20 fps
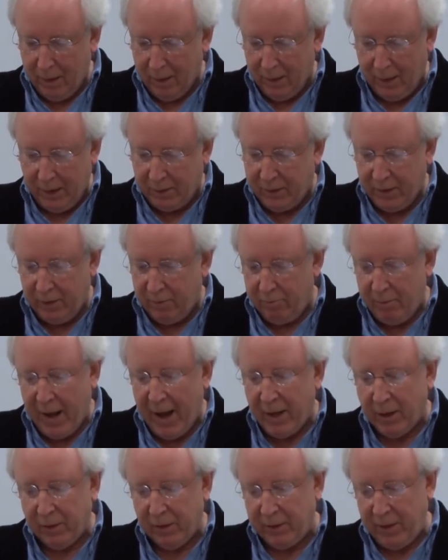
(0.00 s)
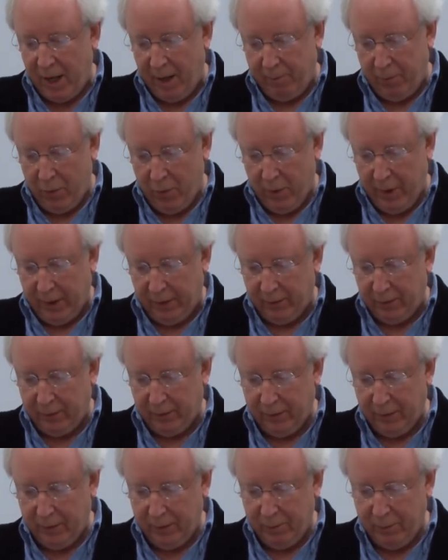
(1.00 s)
"It didn't matter at that point,
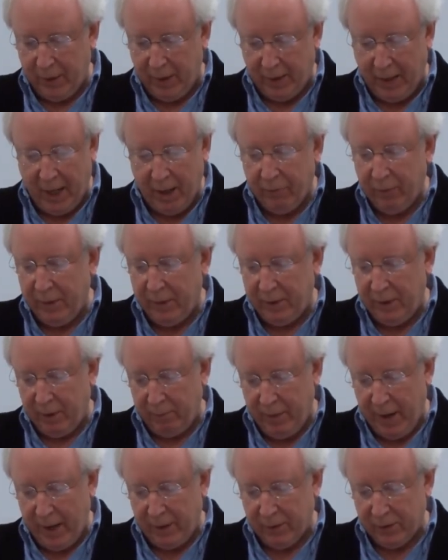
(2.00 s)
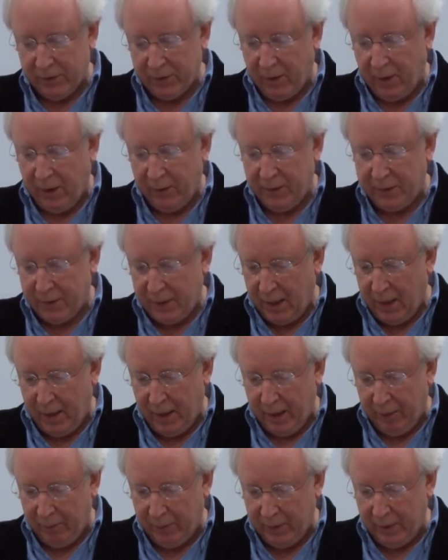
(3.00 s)
but everything matters all the
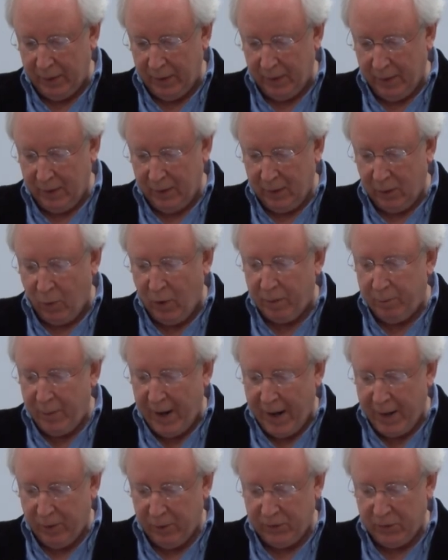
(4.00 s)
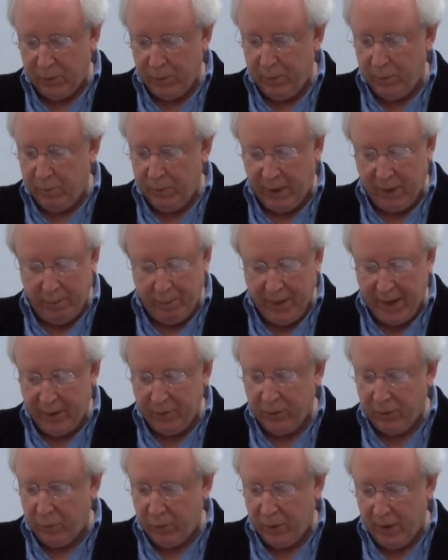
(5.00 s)
time. What mattered, what
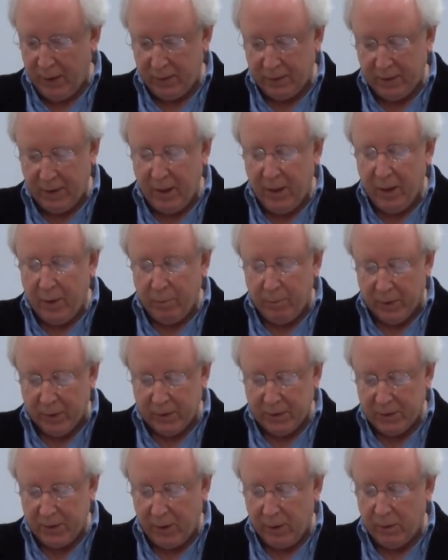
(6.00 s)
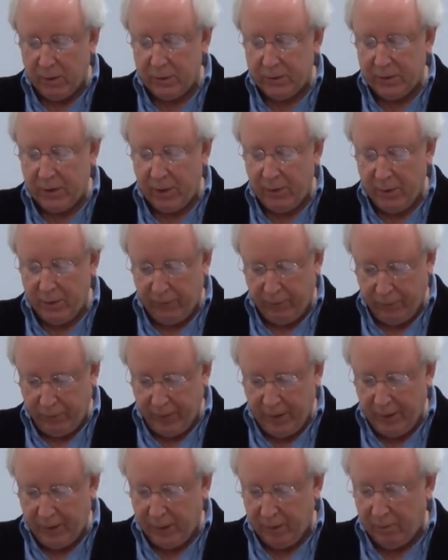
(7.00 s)
mattered was Mursault's
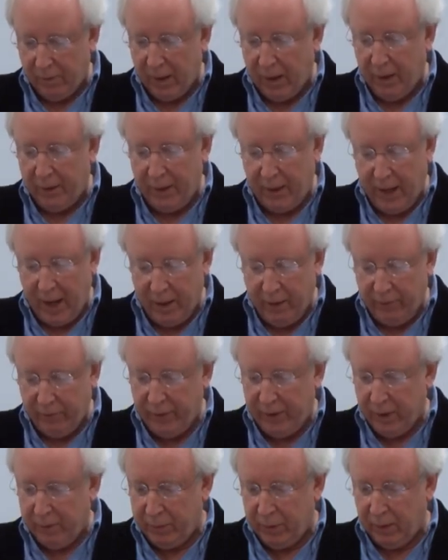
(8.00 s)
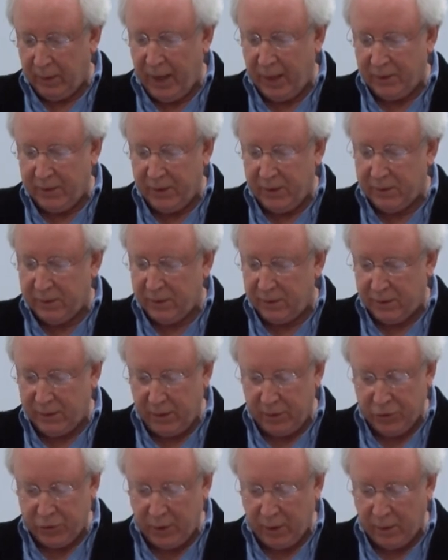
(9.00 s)
freedom, unenviable as his
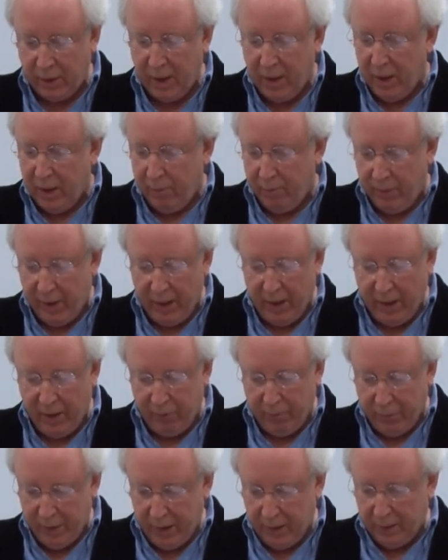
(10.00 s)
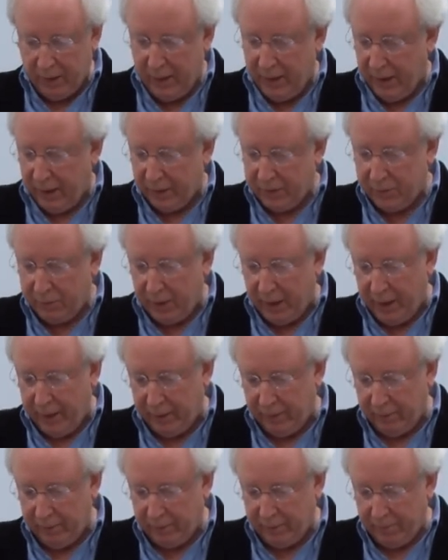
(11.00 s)
decision may have been," he
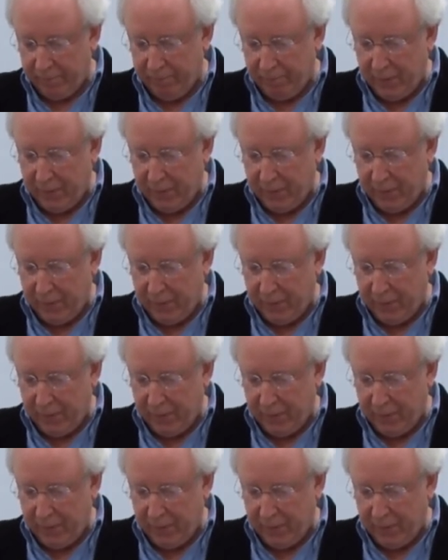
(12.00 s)
explains.